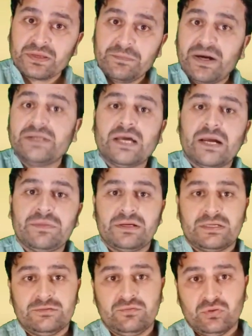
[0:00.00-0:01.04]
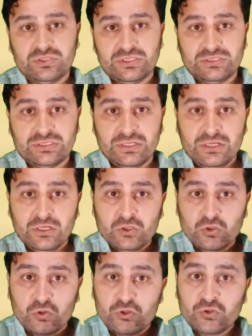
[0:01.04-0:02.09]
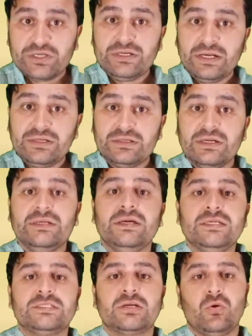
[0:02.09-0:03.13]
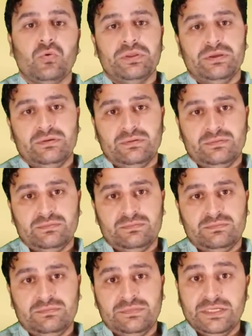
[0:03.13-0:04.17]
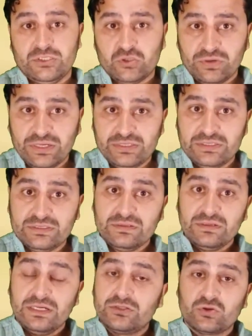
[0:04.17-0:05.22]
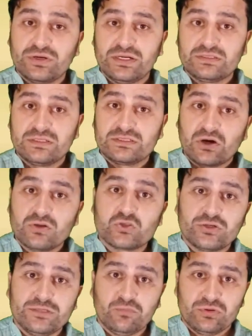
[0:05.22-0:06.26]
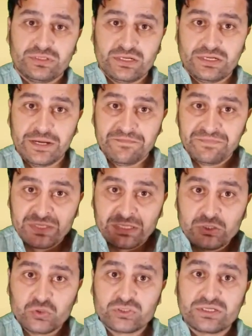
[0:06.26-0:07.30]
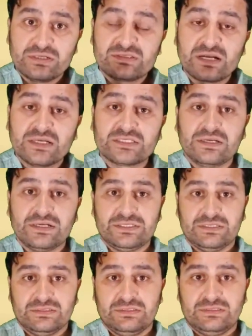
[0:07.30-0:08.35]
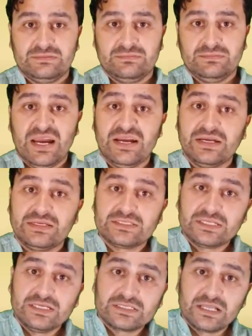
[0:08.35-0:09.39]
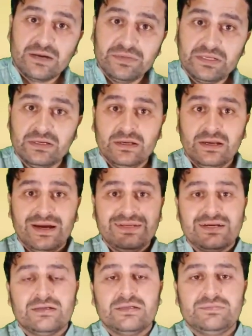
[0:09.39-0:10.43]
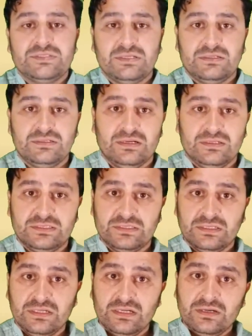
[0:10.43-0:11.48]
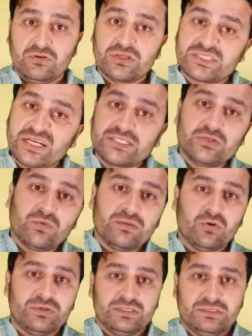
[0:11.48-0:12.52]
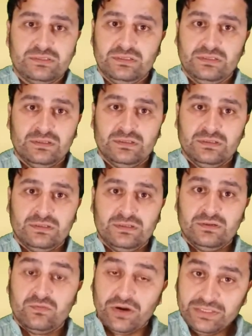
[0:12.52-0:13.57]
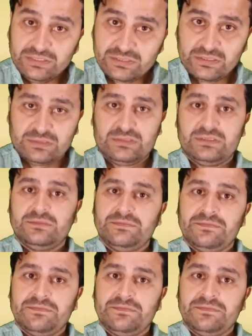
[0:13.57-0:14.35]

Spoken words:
by the American forces to urinate in his clothing. Interrogators also reportedly used transgressions against Islamic and Arab standards for sexual modesty. For instance,